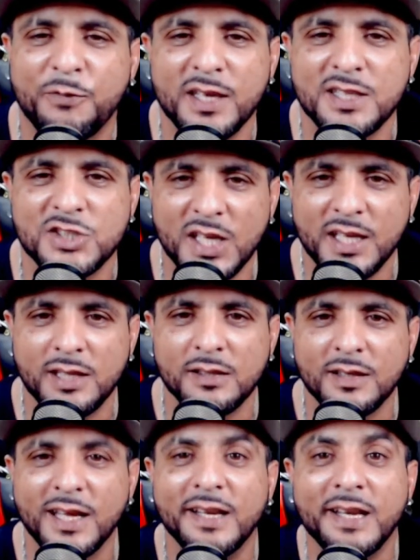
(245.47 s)
fake
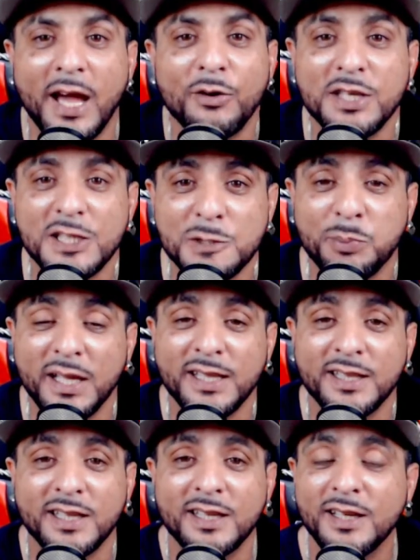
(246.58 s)
chain. And now he
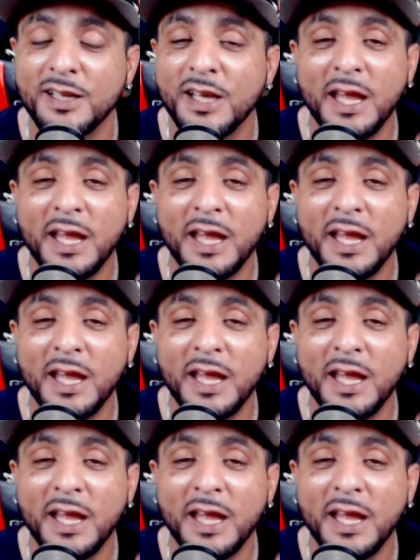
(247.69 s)
explained it.